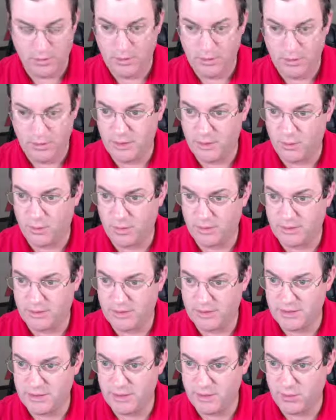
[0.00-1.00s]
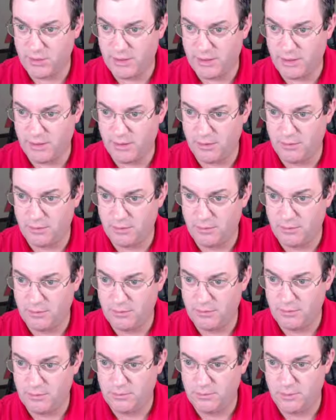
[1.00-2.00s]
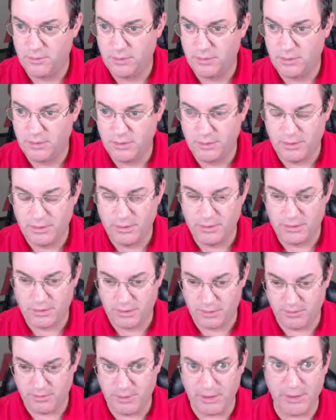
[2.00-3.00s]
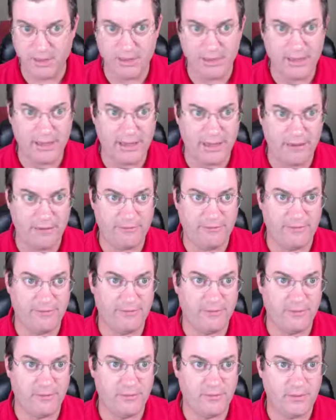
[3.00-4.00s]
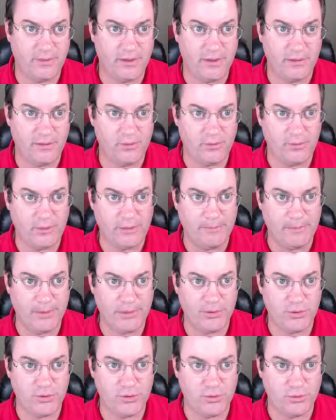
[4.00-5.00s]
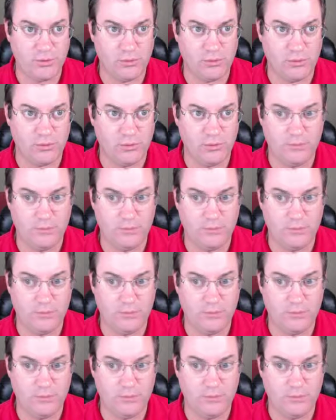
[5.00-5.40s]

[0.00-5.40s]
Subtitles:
I want this note here to be in F. Get in the repitch tool.